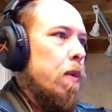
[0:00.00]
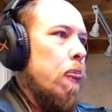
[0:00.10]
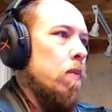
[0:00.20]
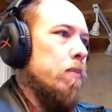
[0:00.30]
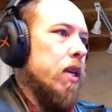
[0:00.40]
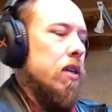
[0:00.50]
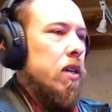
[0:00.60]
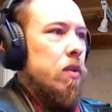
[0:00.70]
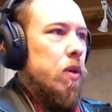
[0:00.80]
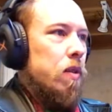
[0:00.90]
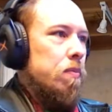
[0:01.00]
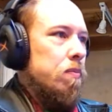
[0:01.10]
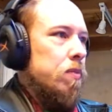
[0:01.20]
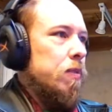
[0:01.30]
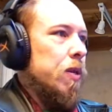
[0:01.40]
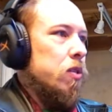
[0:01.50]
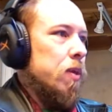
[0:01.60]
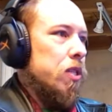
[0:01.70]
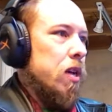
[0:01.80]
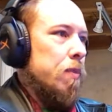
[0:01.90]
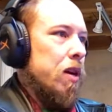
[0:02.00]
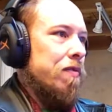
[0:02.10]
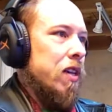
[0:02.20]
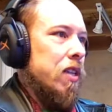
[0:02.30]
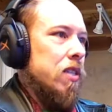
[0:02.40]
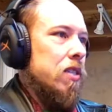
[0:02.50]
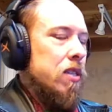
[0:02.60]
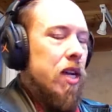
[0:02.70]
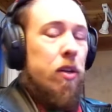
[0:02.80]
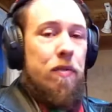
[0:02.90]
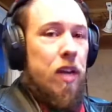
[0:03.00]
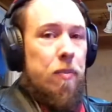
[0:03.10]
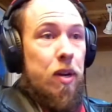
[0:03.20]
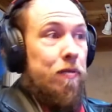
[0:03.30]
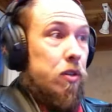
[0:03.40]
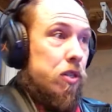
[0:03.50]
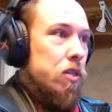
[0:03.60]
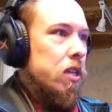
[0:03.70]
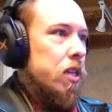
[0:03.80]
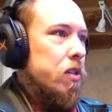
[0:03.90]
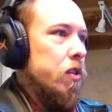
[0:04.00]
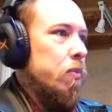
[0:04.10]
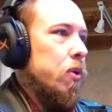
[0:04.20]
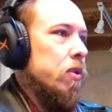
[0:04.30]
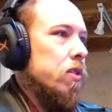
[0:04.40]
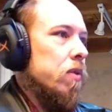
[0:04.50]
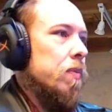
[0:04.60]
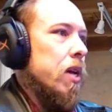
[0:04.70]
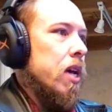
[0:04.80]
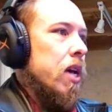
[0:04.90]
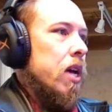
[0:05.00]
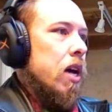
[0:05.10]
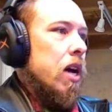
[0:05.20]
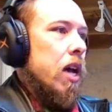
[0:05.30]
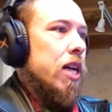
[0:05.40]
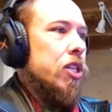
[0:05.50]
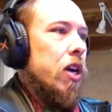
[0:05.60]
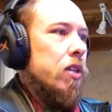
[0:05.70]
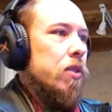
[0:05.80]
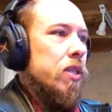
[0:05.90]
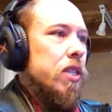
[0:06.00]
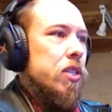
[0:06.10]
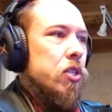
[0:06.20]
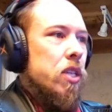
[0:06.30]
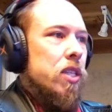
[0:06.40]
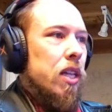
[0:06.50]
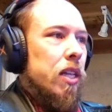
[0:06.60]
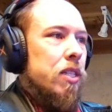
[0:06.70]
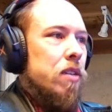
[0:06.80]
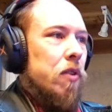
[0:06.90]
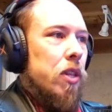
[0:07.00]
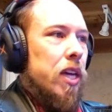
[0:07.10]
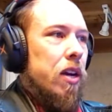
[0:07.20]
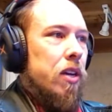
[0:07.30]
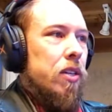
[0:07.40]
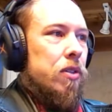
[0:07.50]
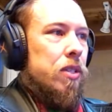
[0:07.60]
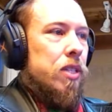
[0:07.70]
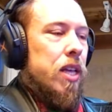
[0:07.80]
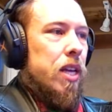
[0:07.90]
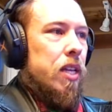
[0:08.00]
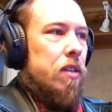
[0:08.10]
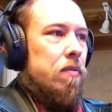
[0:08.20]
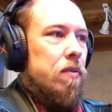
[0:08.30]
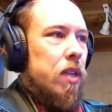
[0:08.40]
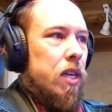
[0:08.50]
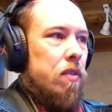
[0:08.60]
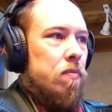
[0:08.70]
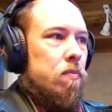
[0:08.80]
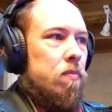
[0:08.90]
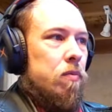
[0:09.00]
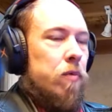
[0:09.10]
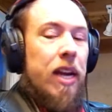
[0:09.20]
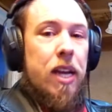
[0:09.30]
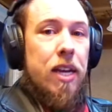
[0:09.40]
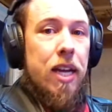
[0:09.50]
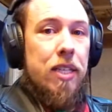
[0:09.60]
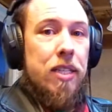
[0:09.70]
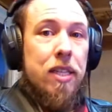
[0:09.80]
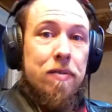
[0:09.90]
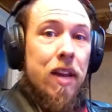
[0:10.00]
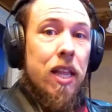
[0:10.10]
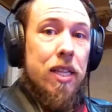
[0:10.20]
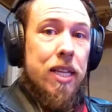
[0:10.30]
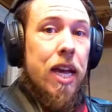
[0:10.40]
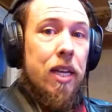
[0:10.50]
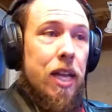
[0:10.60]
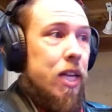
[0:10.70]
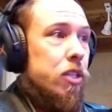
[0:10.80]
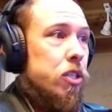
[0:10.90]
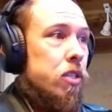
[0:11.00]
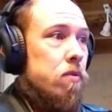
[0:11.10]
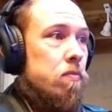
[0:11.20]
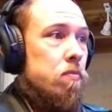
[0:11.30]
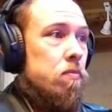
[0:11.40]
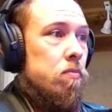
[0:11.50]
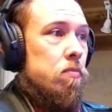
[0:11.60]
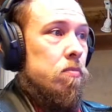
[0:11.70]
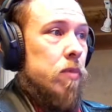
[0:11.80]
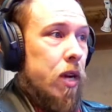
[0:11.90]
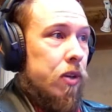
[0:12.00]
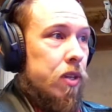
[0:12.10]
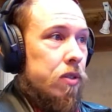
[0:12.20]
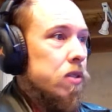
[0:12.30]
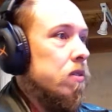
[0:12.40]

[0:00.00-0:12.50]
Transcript: but I don't want to spend too much time modifying this. I know I've got a better version on the other computer. So, edge characters. This is just a list of all the characters that it recognizes as valid tile edge characters.